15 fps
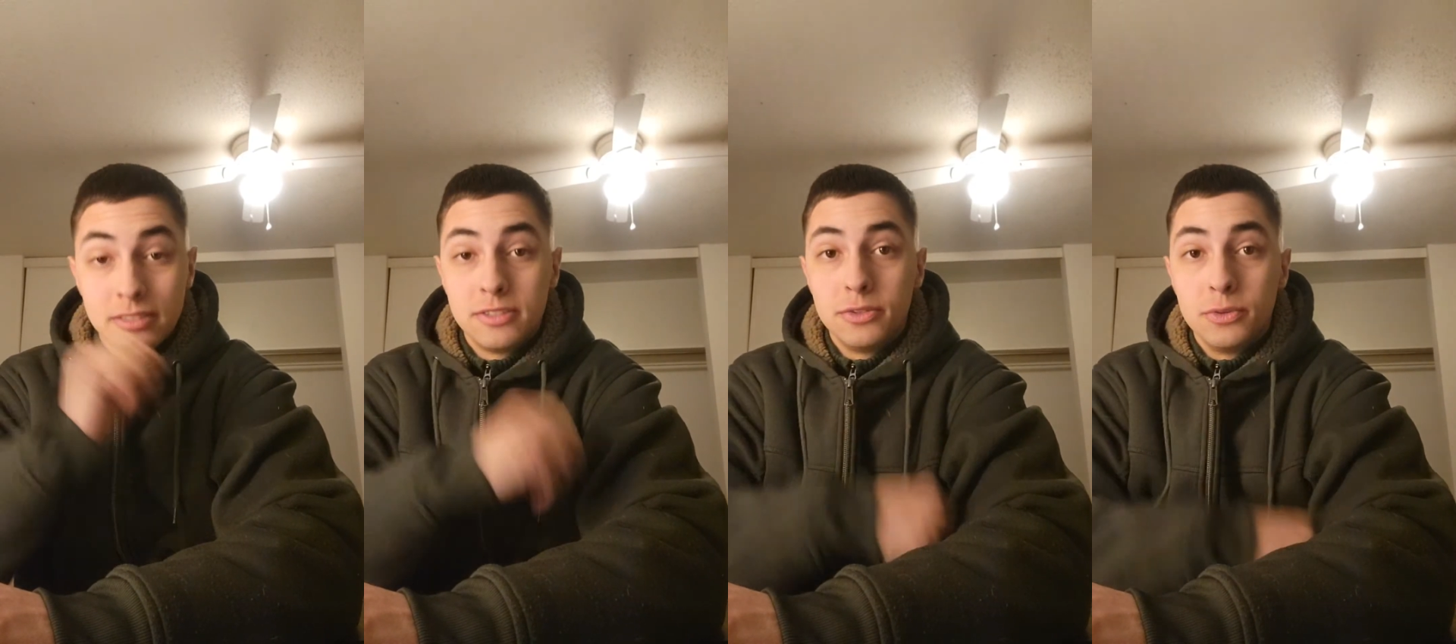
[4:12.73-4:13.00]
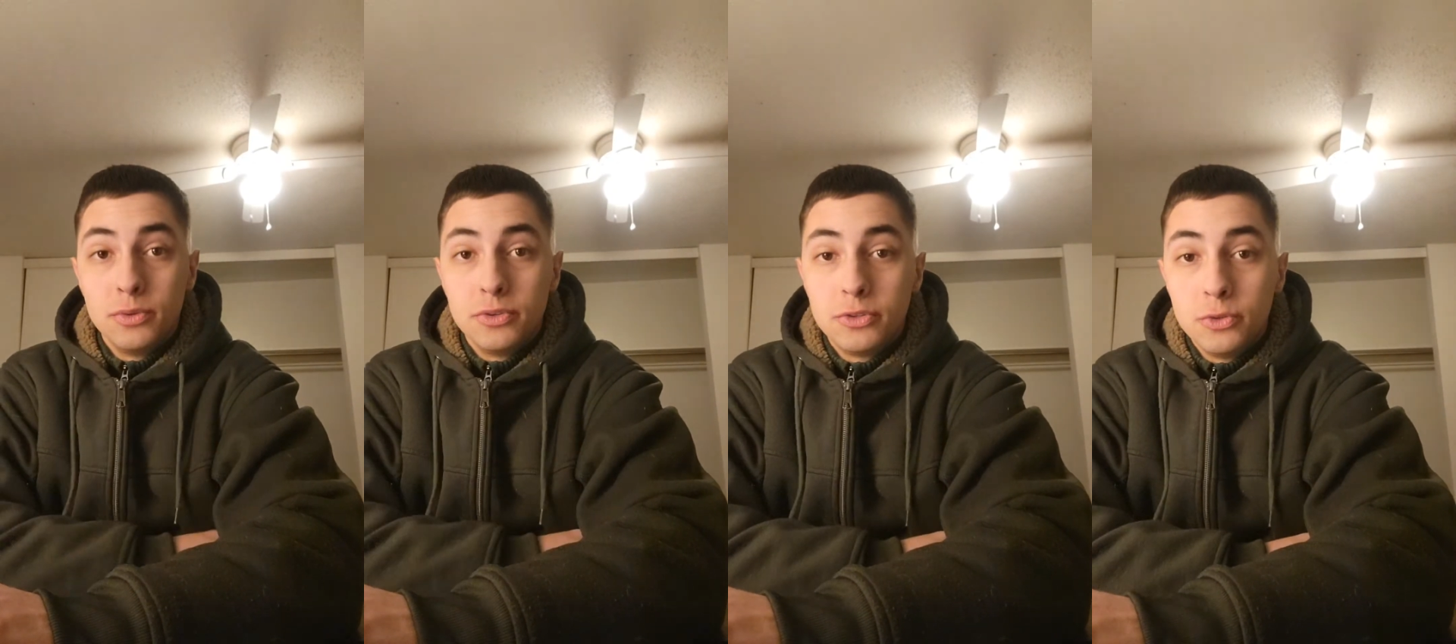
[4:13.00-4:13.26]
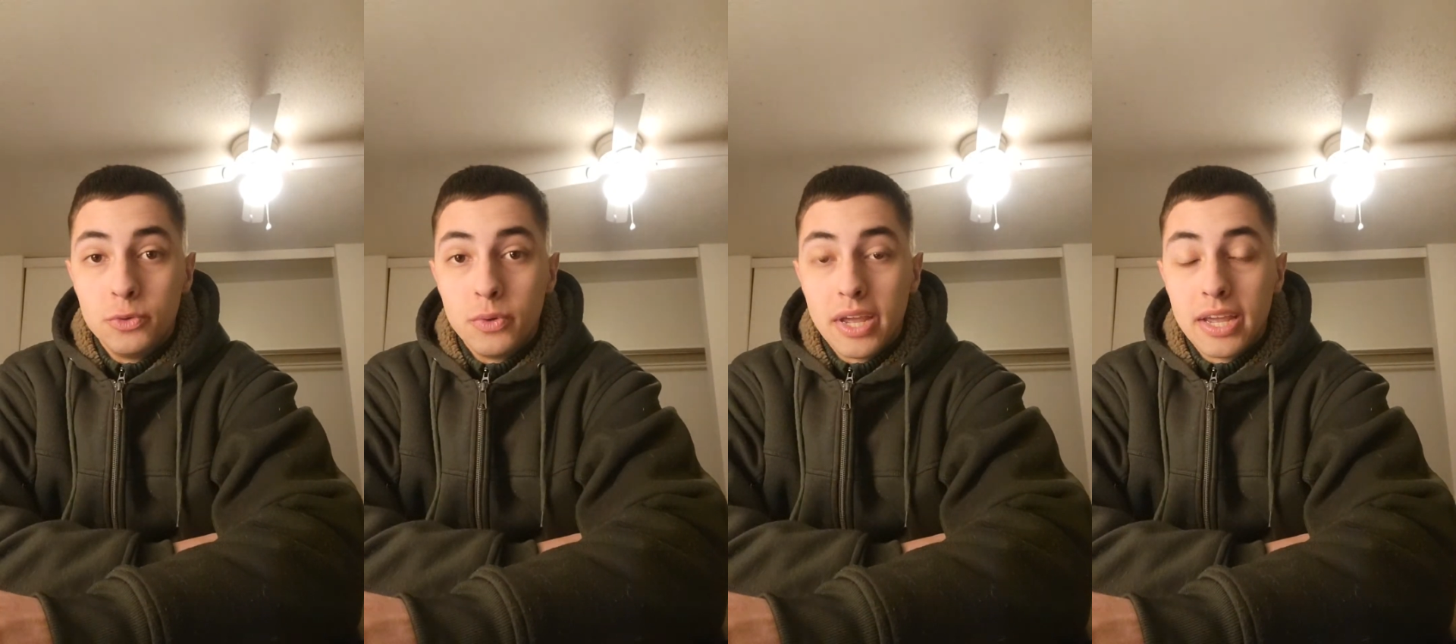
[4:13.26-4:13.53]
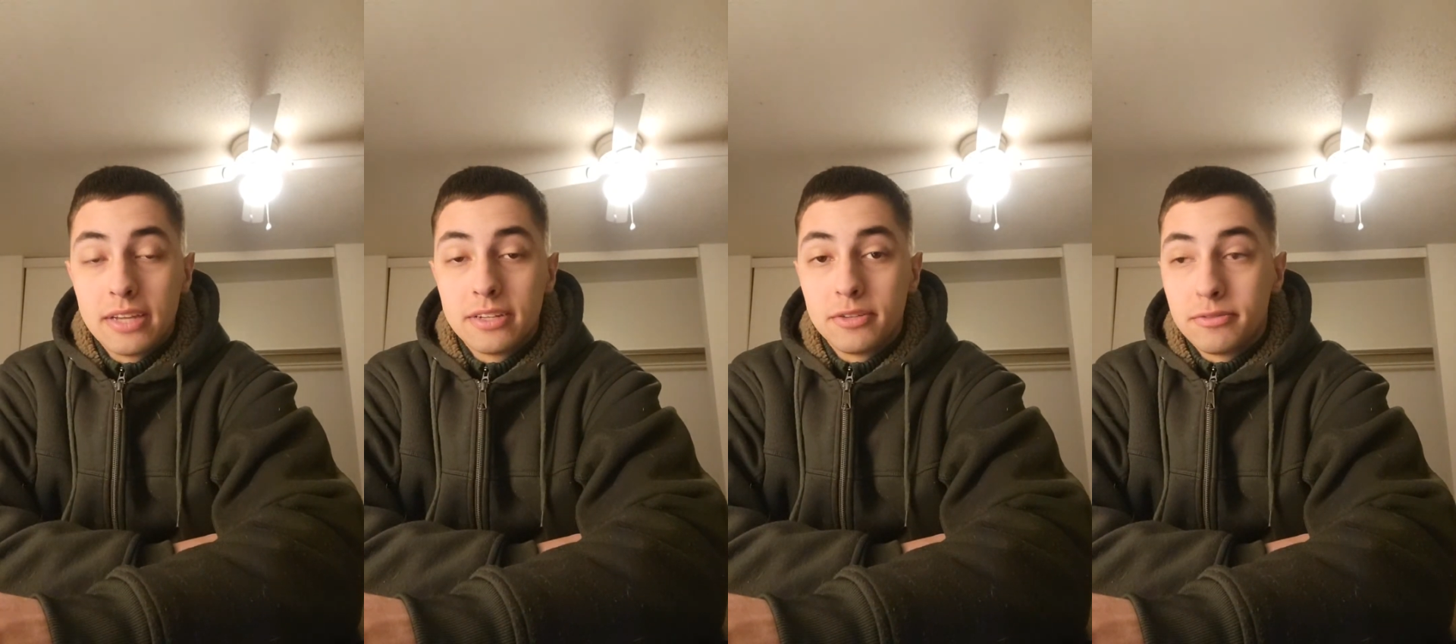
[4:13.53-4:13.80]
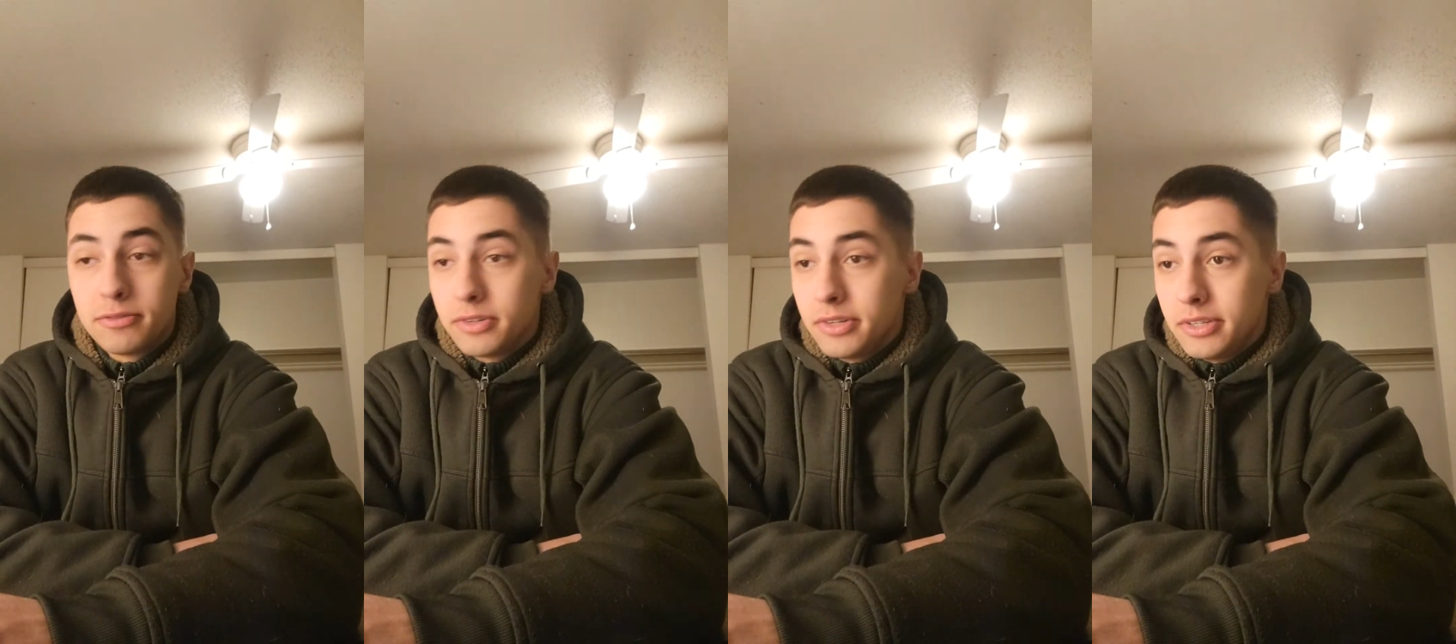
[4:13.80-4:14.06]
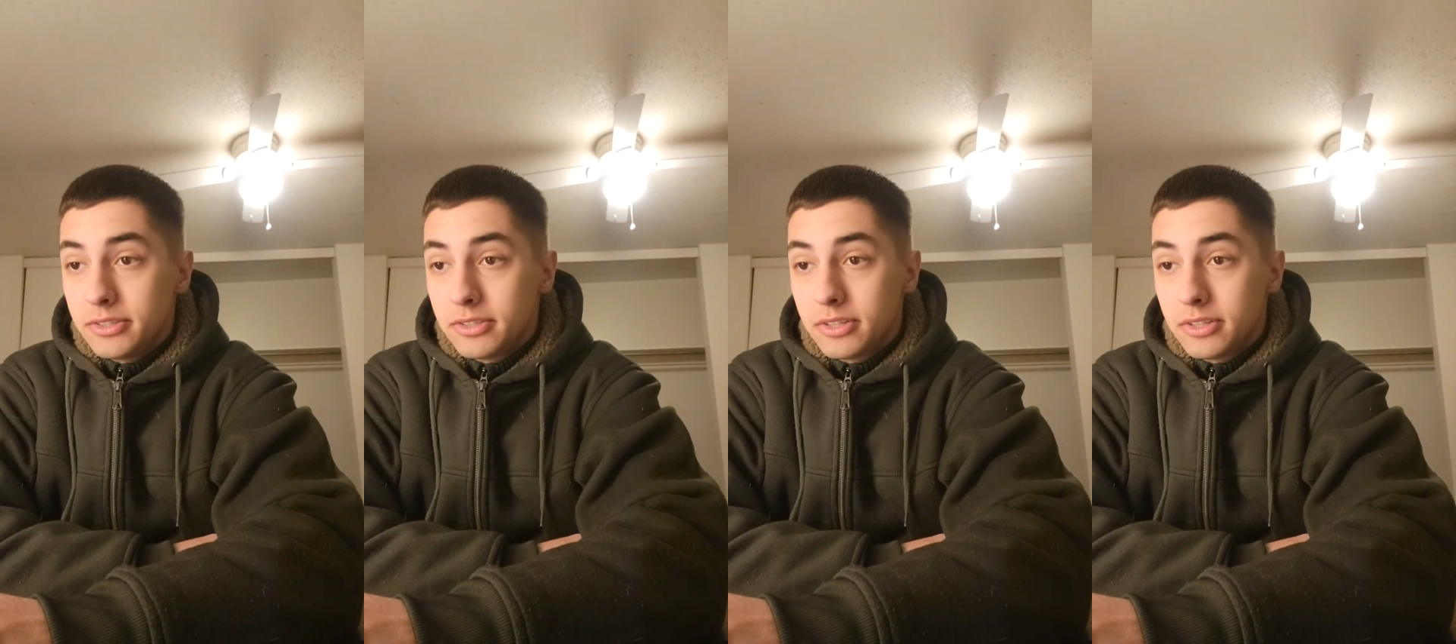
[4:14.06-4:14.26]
due to antifreeze